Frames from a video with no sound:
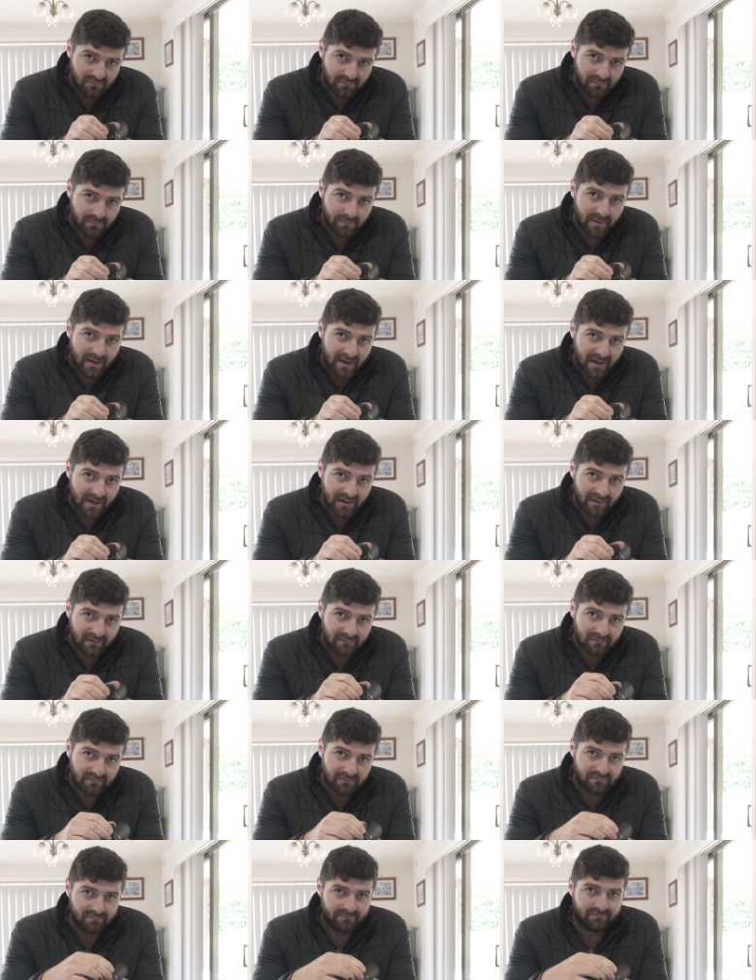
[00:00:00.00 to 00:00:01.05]
bang,
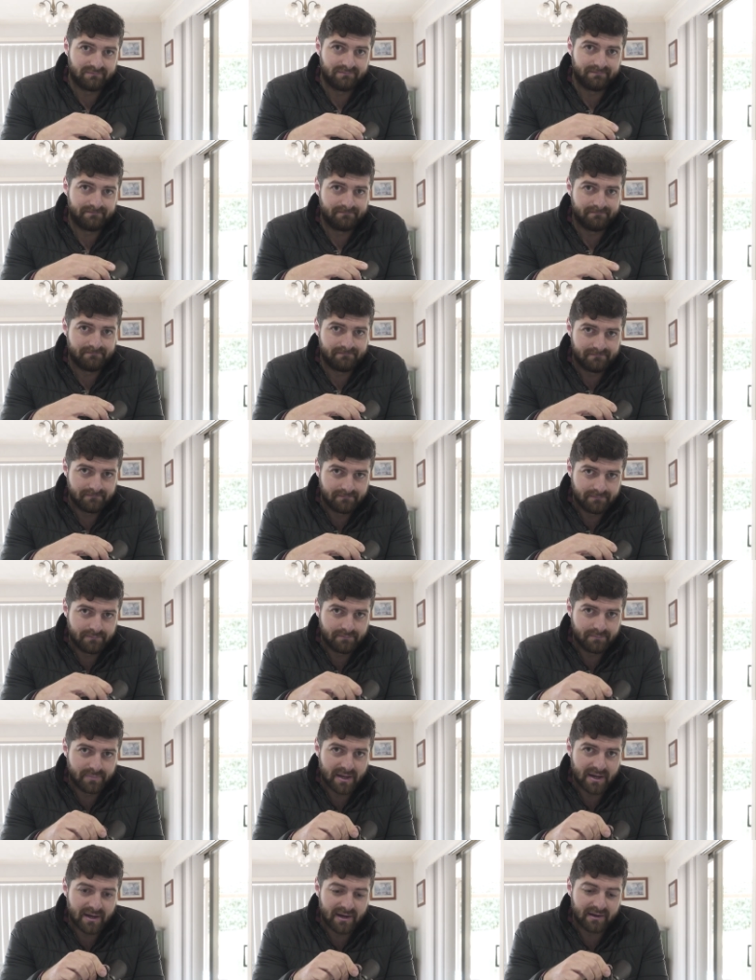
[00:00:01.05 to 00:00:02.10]

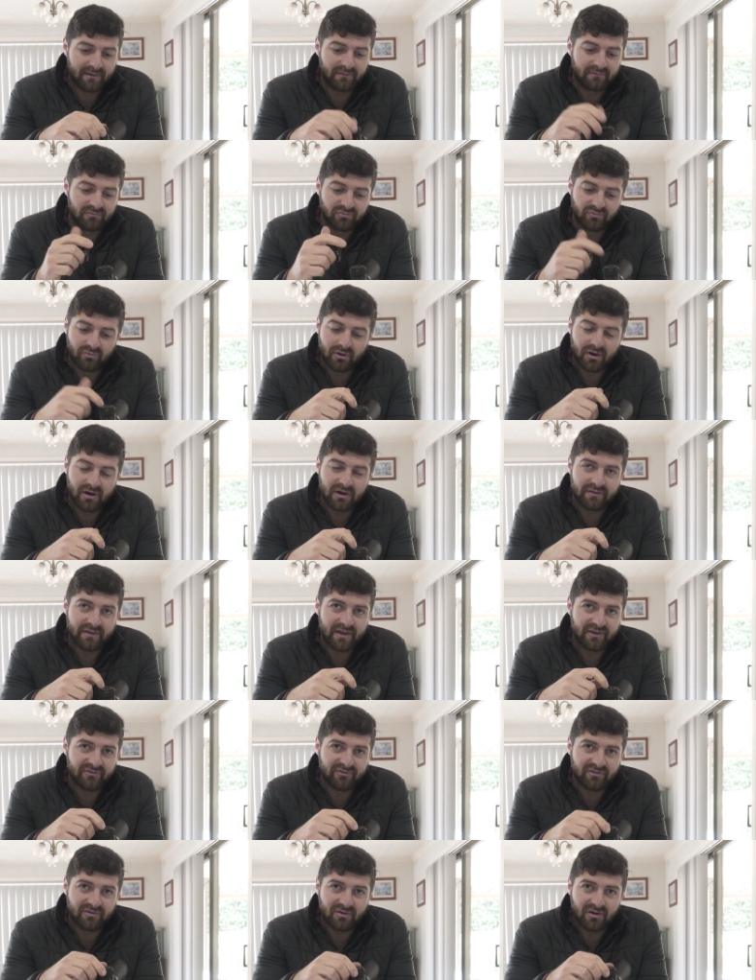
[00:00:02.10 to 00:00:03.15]
bang, right on that
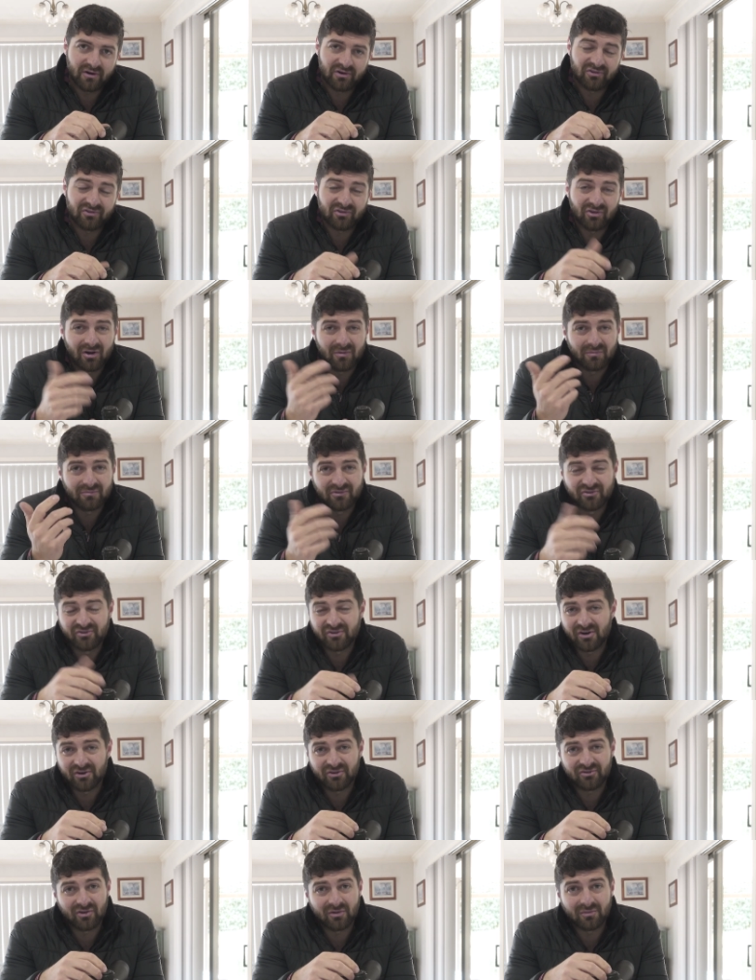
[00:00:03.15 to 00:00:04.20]
zero stop. The
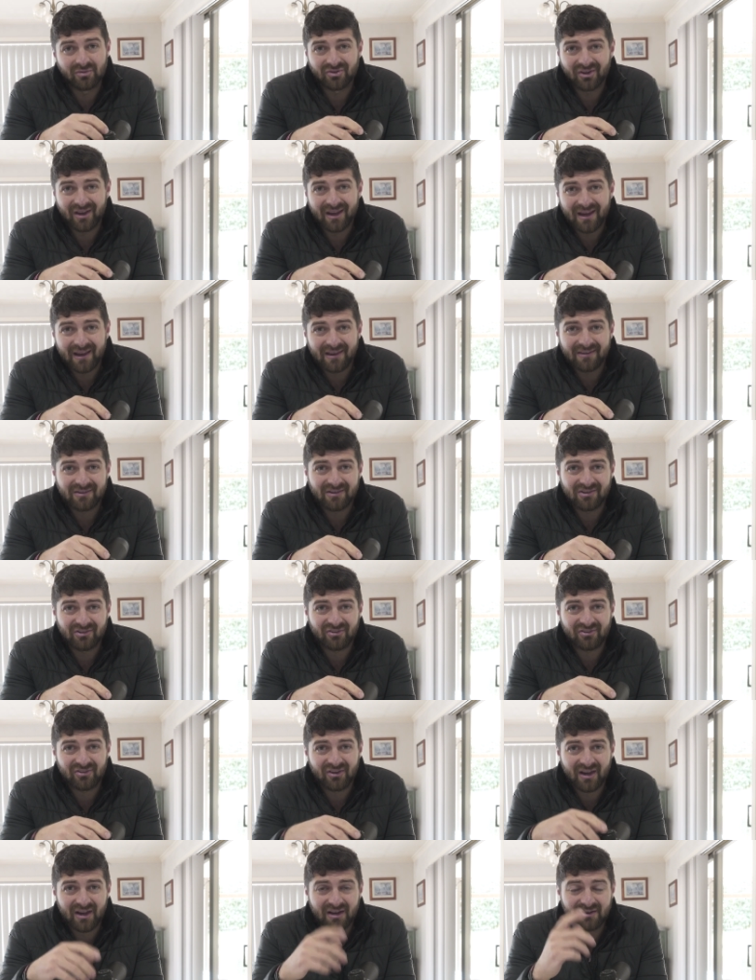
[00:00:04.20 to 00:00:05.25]
zero stop was easy to
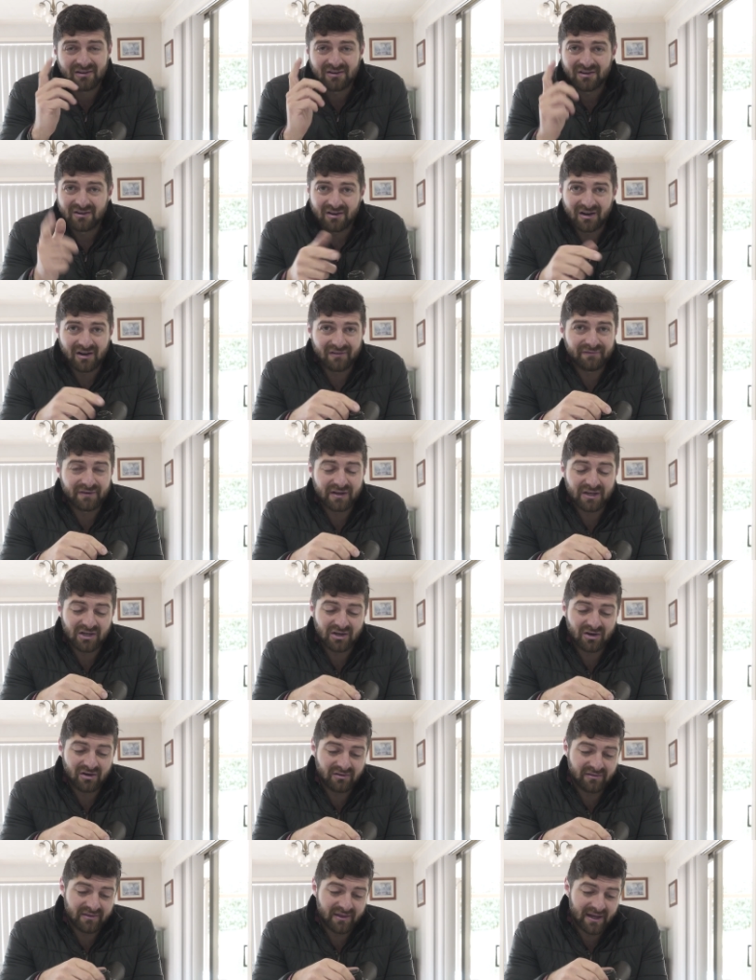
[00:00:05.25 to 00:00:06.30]
set. I
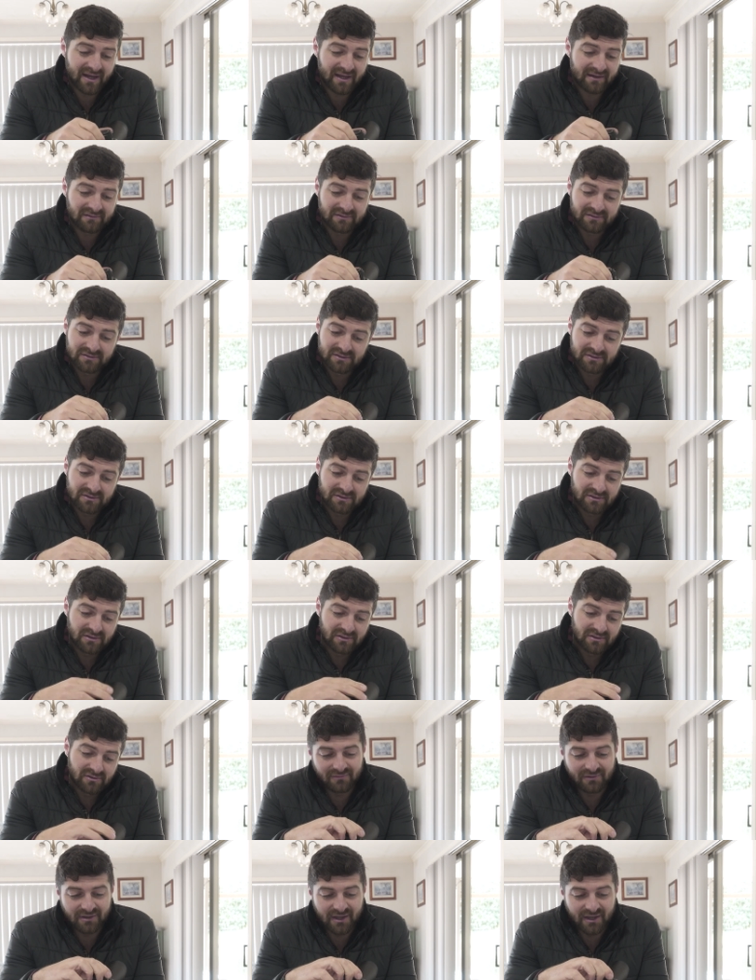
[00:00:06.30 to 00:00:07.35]
videoed that.
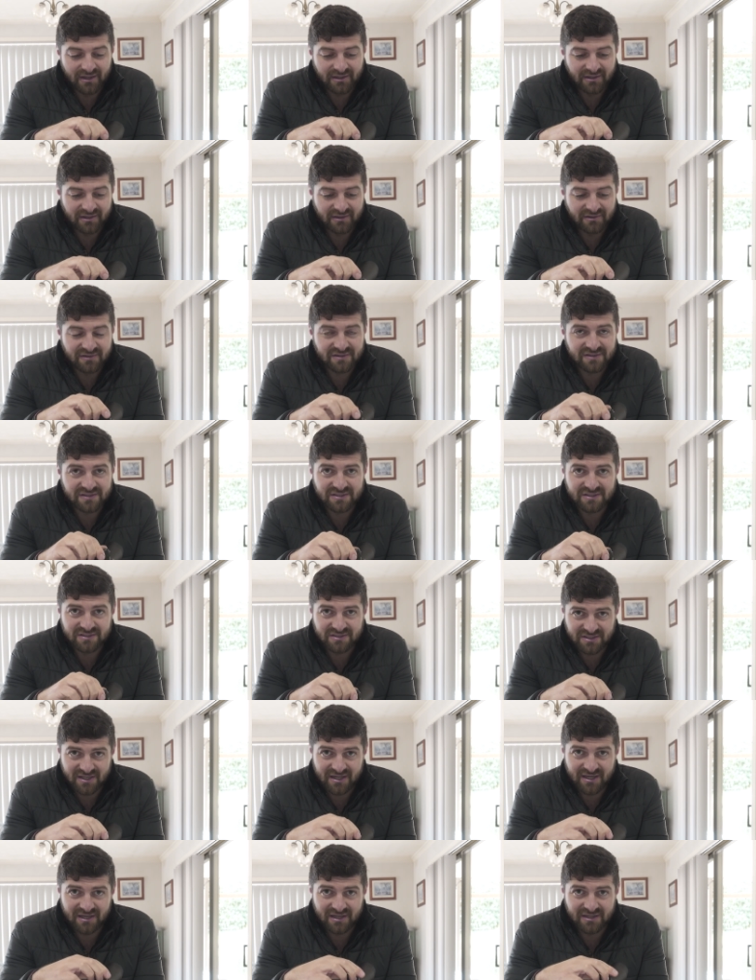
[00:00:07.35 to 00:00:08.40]
Yeah, you can just
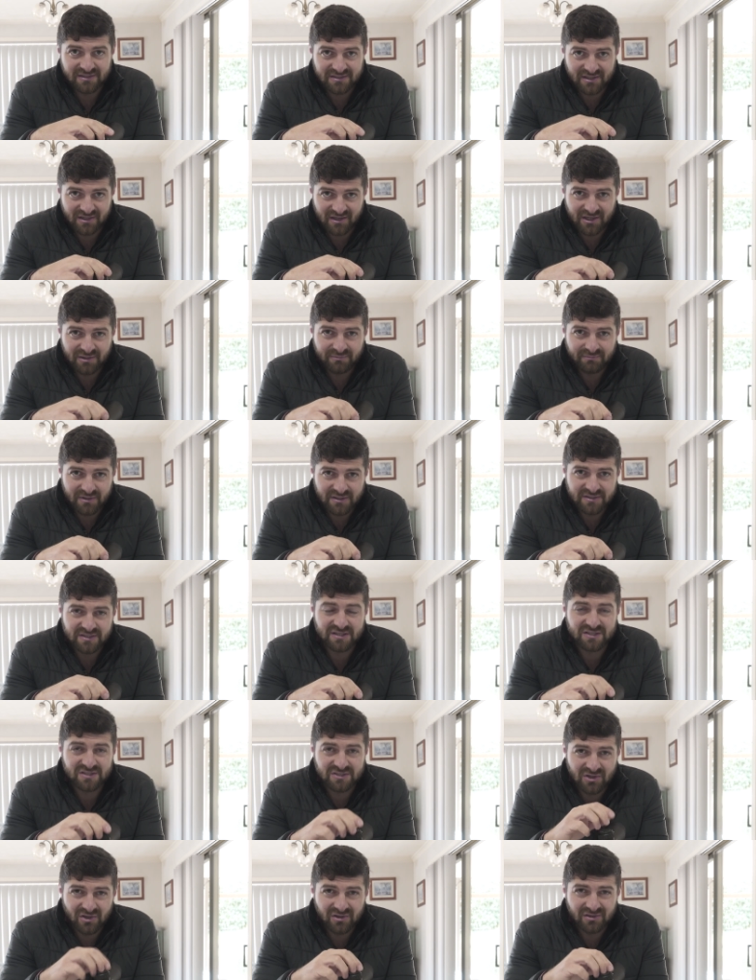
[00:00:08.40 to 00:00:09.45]
see it's a
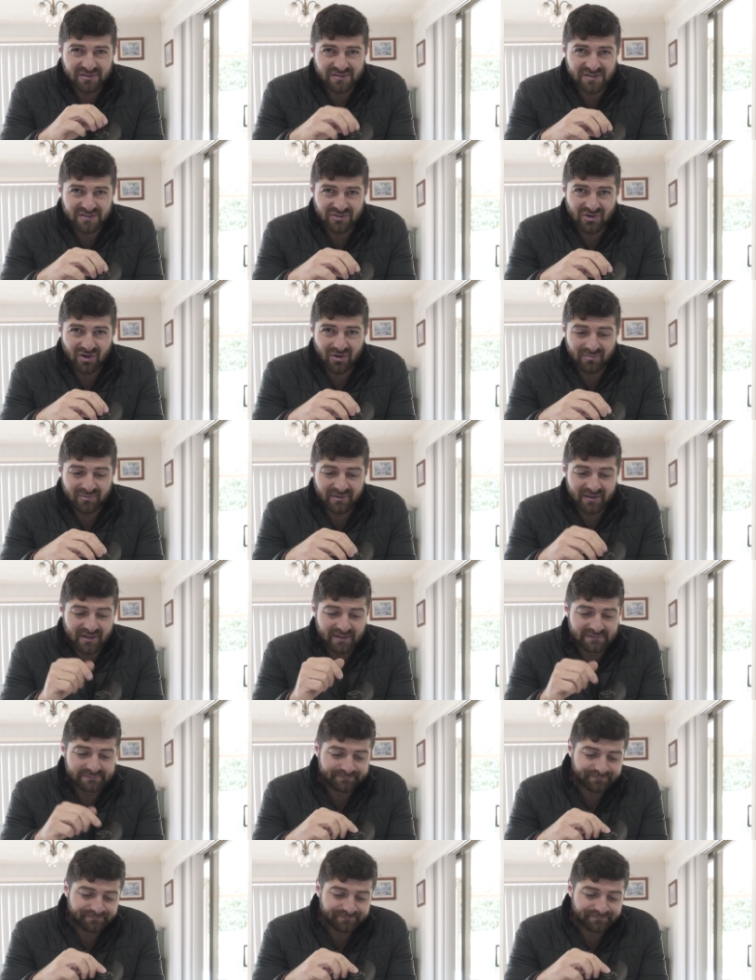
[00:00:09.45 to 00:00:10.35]
solid stop there.